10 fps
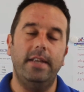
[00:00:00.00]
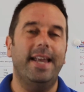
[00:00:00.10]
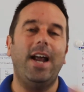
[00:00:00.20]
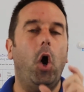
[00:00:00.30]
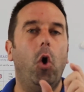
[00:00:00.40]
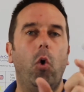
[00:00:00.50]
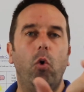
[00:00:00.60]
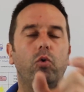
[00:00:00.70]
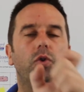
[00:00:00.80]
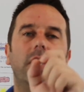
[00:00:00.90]
That
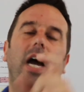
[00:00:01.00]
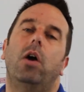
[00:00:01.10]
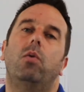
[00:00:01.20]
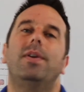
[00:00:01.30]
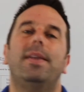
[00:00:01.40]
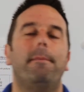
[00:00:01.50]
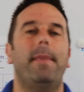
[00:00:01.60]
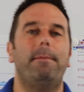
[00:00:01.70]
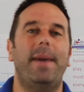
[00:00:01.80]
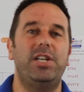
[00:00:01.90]
O sound with the
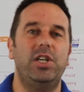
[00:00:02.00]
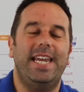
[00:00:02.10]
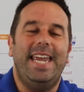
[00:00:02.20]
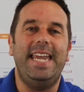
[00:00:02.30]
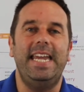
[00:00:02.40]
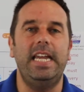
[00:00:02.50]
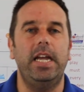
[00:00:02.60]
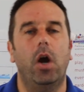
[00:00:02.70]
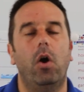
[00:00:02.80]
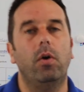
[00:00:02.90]
magic
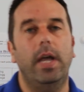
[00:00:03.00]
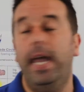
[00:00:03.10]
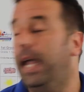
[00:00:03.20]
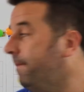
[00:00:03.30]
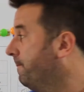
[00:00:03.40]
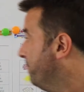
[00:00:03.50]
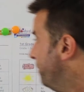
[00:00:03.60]
E, okay?